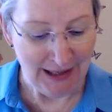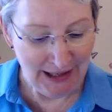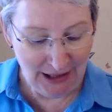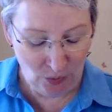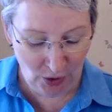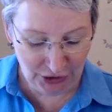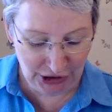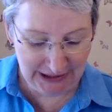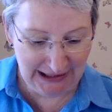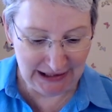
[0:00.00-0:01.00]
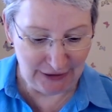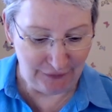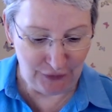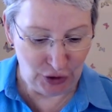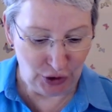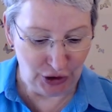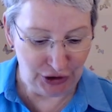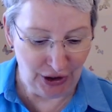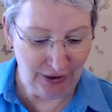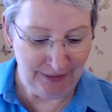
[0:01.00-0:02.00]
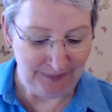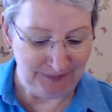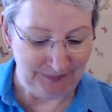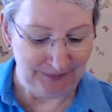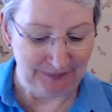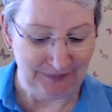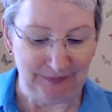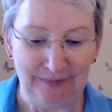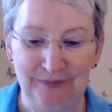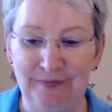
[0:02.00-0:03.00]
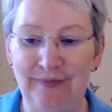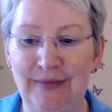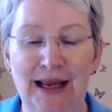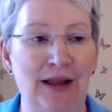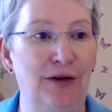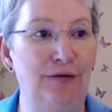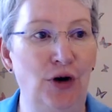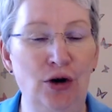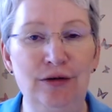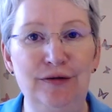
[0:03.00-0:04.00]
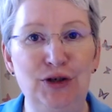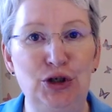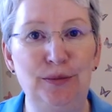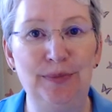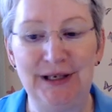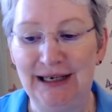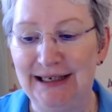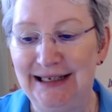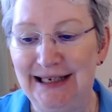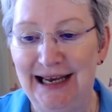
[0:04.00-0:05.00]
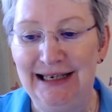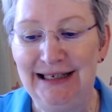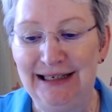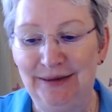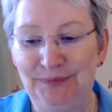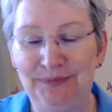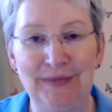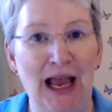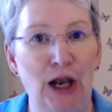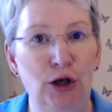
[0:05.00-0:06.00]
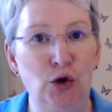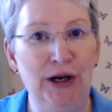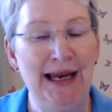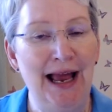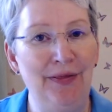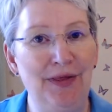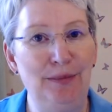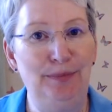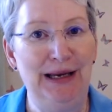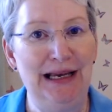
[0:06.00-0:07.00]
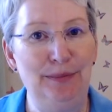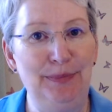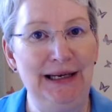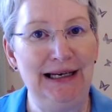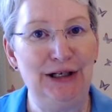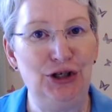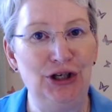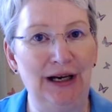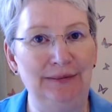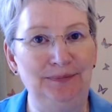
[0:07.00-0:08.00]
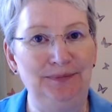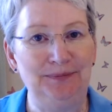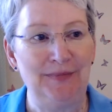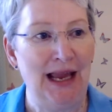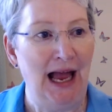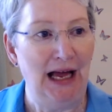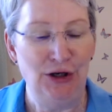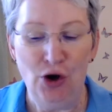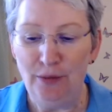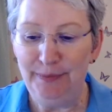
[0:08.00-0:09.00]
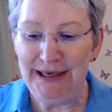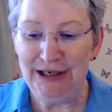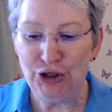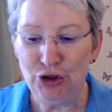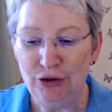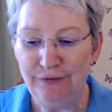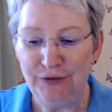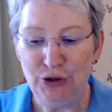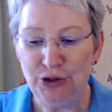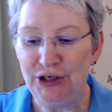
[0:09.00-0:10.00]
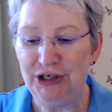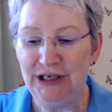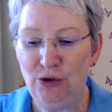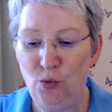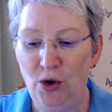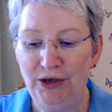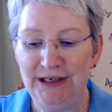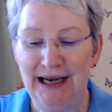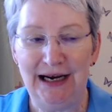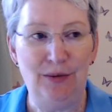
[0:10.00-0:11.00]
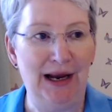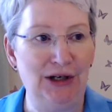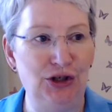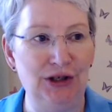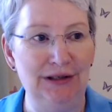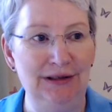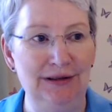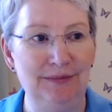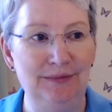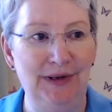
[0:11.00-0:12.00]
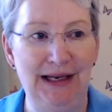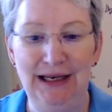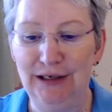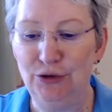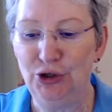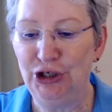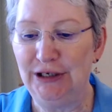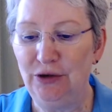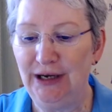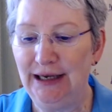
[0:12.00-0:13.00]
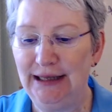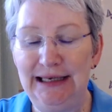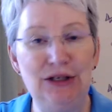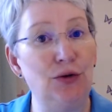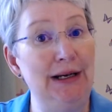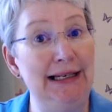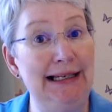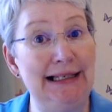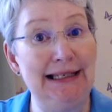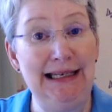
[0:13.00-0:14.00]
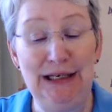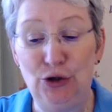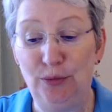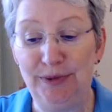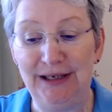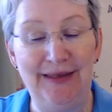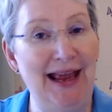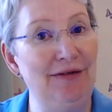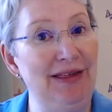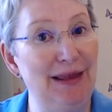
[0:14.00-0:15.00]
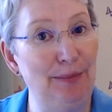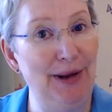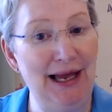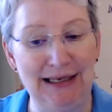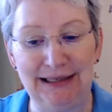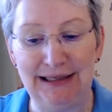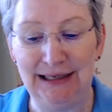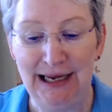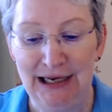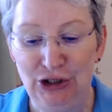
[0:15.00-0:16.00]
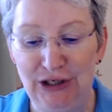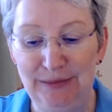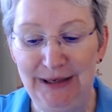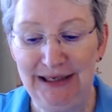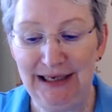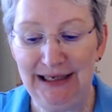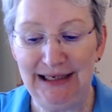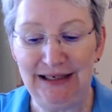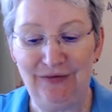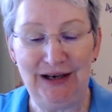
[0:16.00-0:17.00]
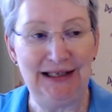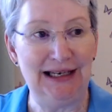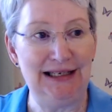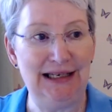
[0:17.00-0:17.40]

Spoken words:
What do you need to focus on? The 4 of Cups says, looking at the bigger picture and not being so focused in one direction. Here, look, she's looking at these three little teacups and they're in the past. She's missing this fantastic